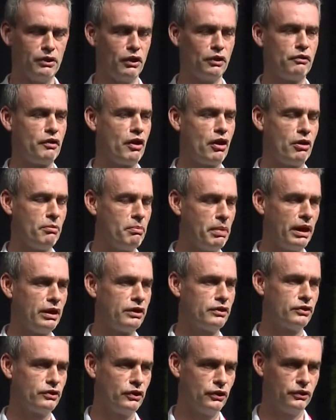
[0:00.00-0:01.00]
conveyor
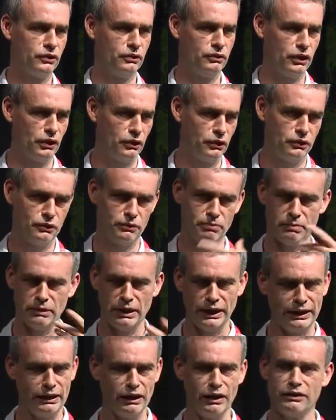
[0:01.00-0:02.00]
belt. There's
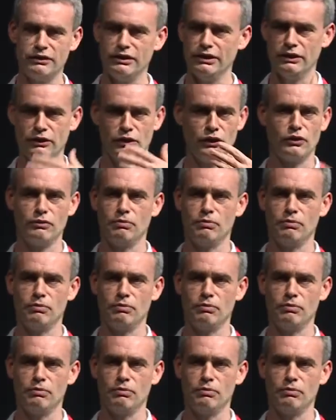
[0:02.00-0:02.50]
CleanIT.